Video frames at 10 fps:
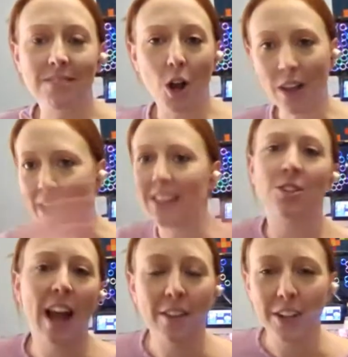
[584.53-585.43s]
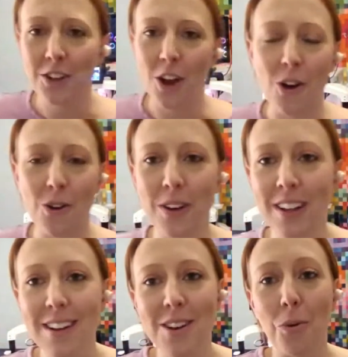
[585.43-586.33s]
Okay, so now that you
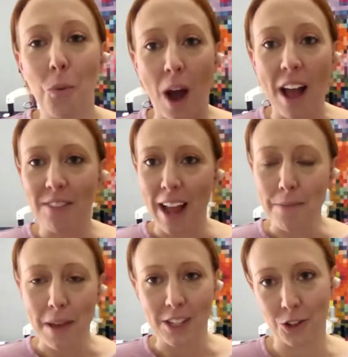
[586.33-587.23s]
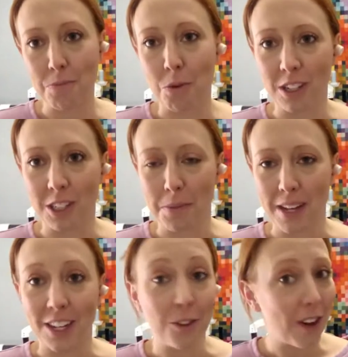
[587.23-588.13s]
know why flying pigs are important to
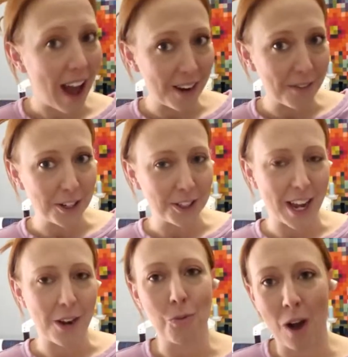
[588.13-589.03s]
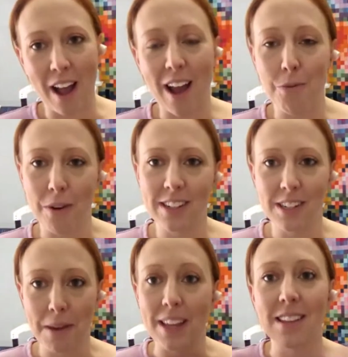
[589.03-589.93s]
me, you kind of understand why I wanted
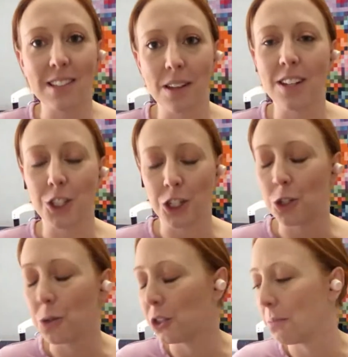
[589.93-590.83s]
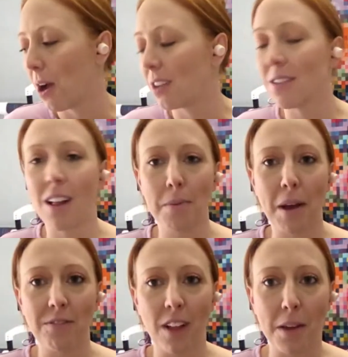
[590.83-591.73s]
to make this Ginger Quilter box all
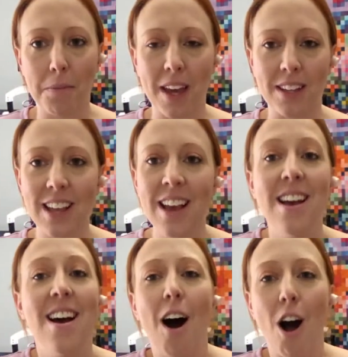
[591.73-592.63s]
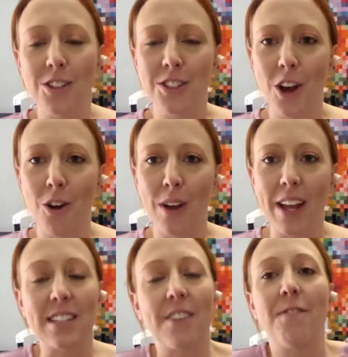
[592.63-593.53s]
about flying pigs. Also,
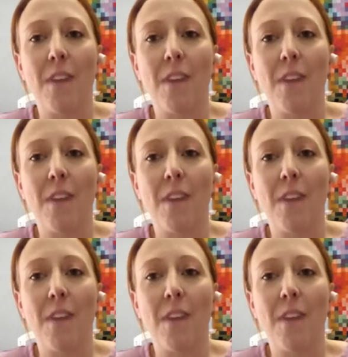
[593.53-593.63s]
it